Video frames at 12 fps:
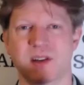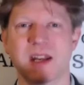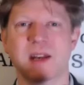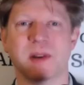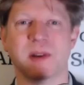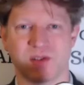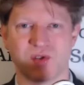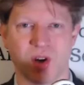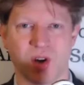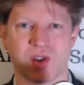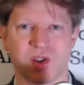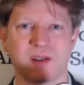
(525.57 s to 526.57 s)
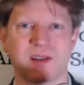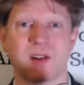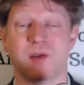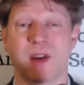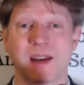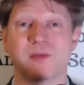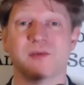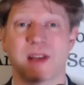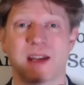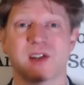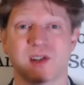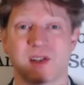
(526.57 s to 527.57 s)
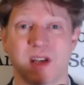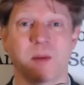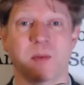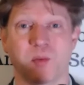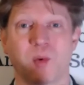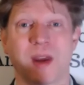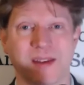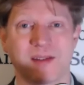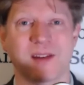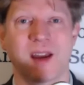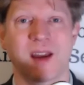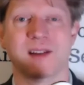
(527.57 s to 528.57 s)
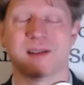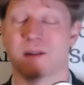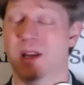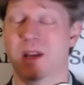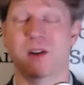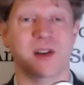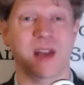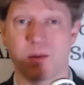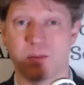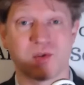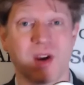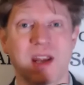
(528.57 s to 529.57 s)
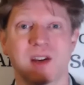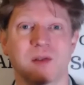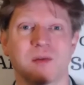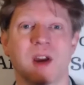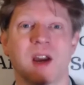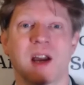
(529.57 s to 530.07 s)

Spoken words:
You need a bit of structure. So create a relationship with somebody who can help train you.